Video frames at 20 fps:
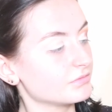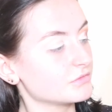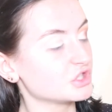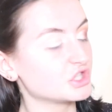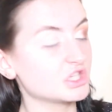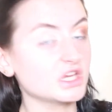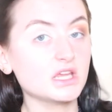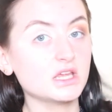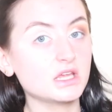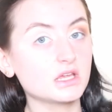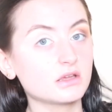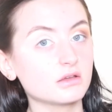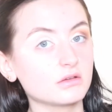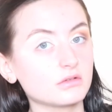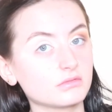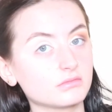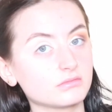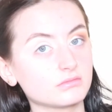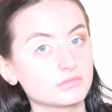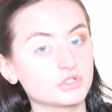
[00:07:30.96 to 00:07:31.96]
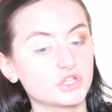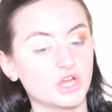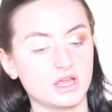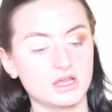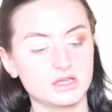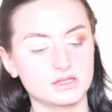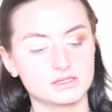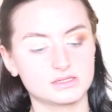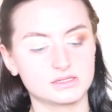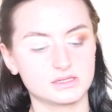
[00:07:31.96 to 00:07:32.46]
cheek
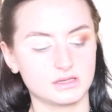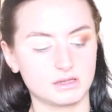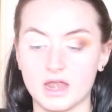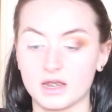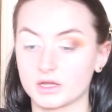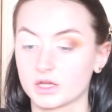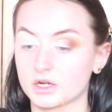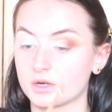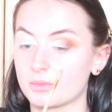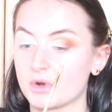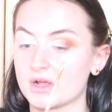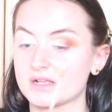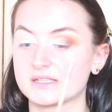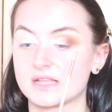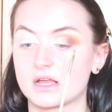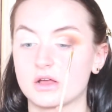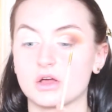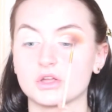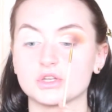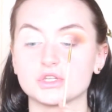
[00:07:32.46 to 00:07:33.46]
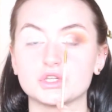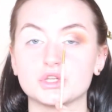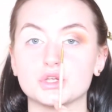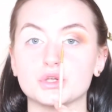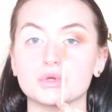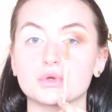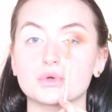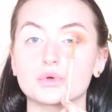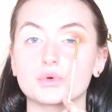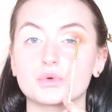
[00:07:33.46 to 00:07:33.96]
shades, and I'm going to press that
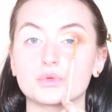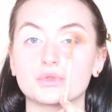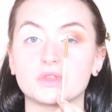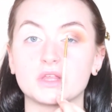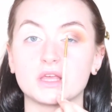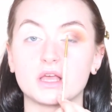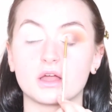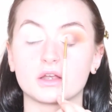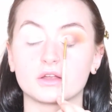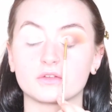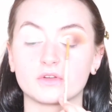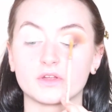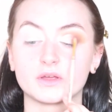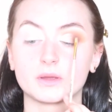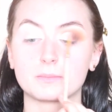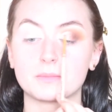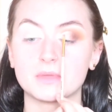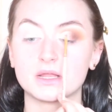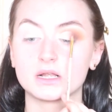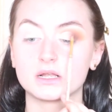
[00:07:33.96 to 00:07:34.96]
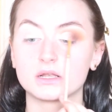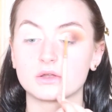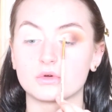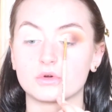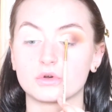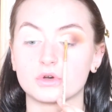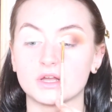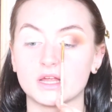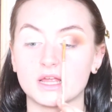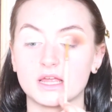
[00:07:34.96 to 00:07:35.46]
onto the kind of like middle
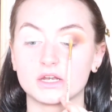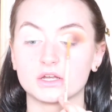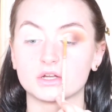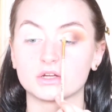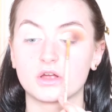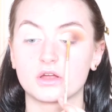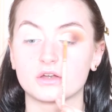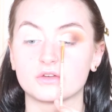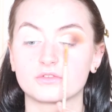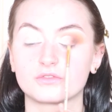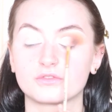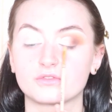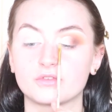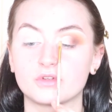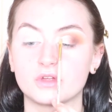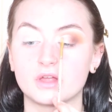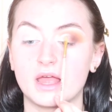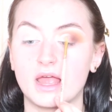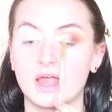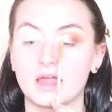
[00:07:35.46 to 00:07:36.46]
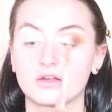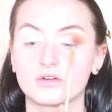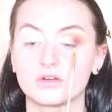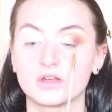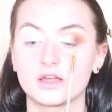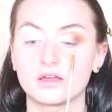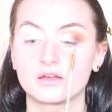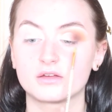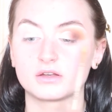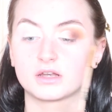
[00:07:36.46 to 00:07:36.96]
or inner kind of
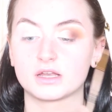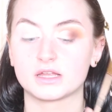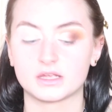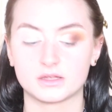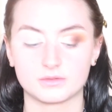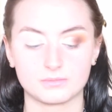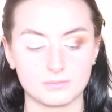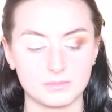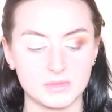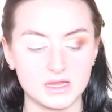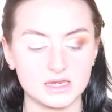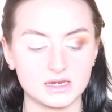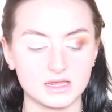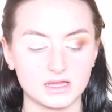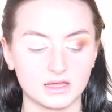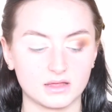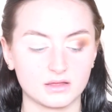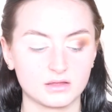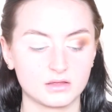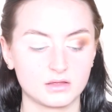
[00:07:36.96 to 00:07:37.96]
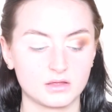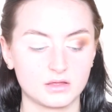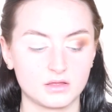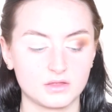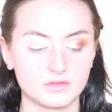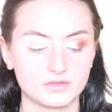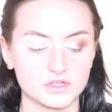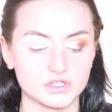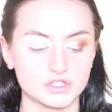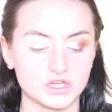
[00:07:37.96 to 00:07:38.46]
area, like meeting
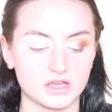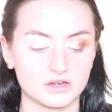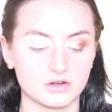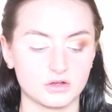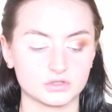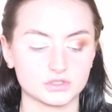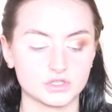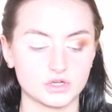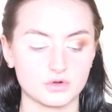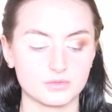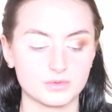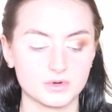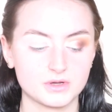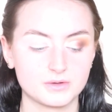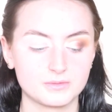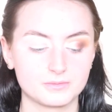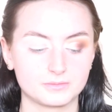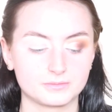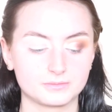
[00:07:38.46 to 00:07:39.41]
the shade October.